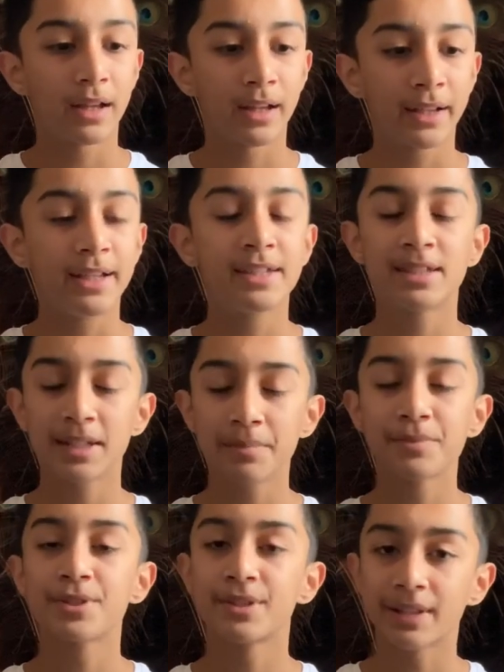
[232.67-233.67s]
He
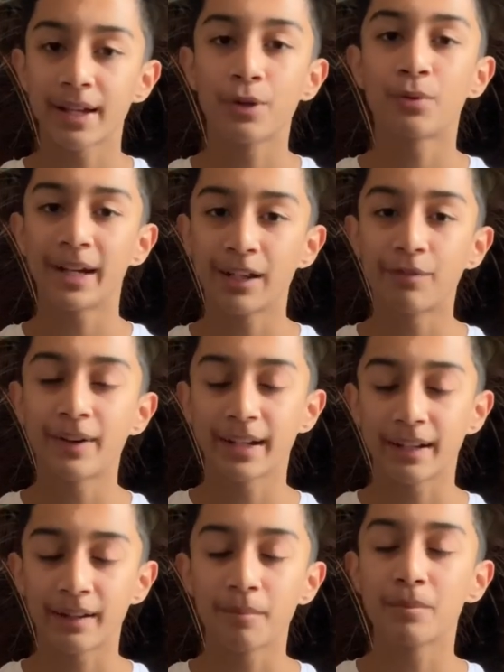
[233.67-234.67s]
seems like quite a
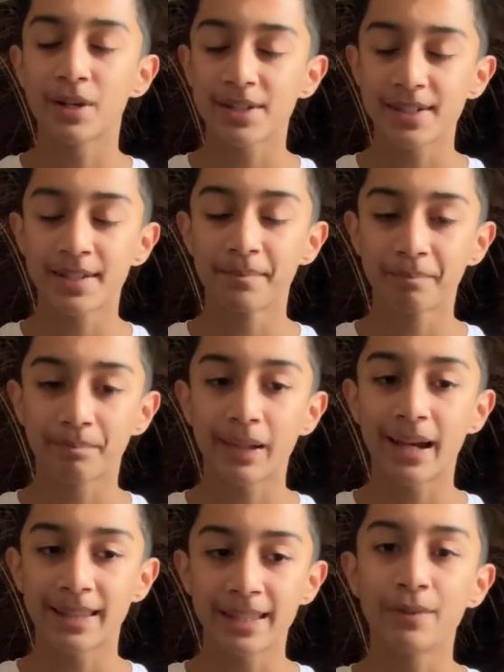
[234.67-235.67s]
fun person.
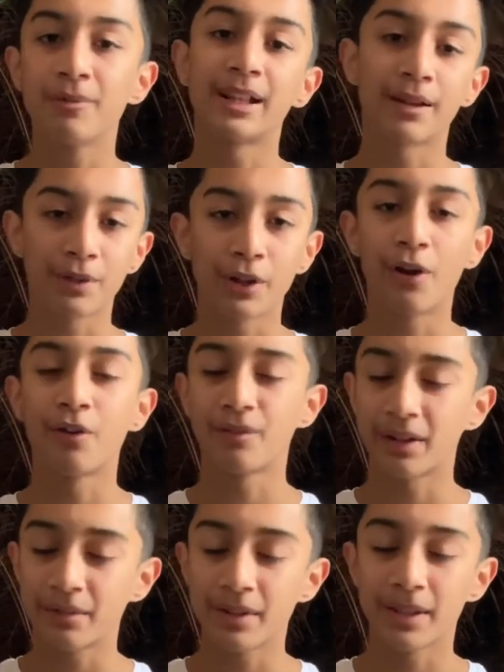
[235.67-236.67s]
I think we'll have a lot
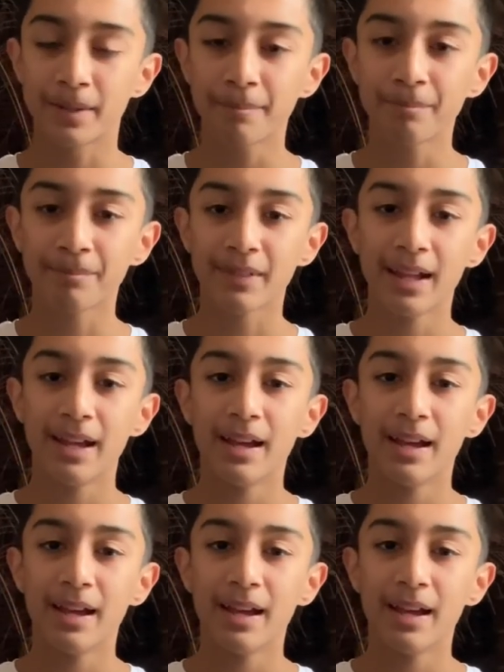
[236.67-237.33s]
of fun with him.